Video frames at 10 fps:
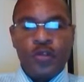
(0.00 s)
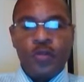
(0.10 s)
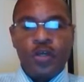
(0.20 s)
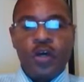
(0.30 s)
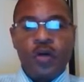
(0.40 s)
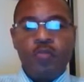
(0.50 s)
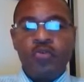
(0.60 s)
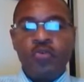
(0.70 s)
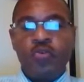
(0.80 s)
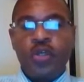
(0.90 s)
to become
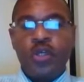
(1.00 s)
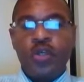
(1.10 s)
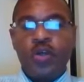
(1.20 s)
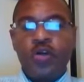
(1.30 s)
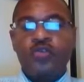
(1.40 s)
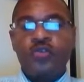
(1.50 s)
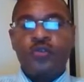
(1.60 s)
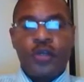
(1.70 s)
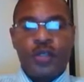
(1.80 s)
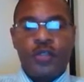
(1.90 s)
beauty
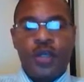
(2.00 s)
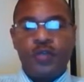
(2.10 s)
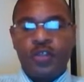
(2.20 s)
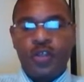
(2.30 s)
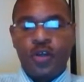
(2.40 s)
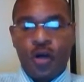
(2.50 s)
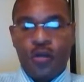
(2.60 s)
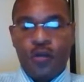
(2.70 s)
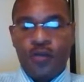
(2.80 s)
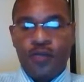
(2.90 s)
culturists. That's what she
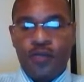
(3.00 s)
called them.